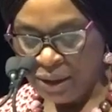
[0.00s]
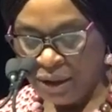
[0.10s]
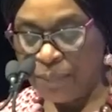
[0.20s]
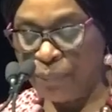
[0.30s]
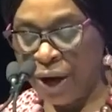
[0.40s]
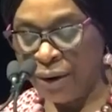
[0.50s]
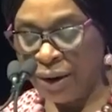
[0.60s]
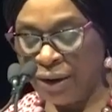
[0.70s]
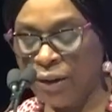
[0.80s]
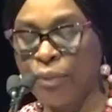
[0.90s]
in
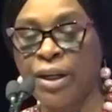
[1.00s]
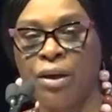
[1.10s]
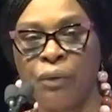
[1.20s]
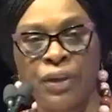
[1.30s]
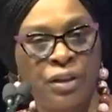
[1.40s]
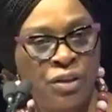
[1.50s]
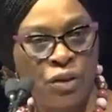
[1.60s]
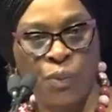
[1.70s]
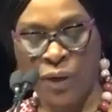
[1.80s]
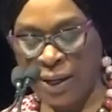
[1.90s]
parallel manner with the
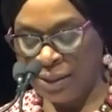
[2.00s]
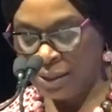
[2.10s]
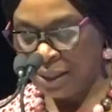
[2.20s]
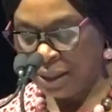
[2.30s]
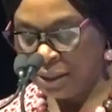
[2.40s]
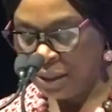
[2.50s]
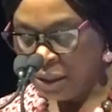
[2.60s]
supply side.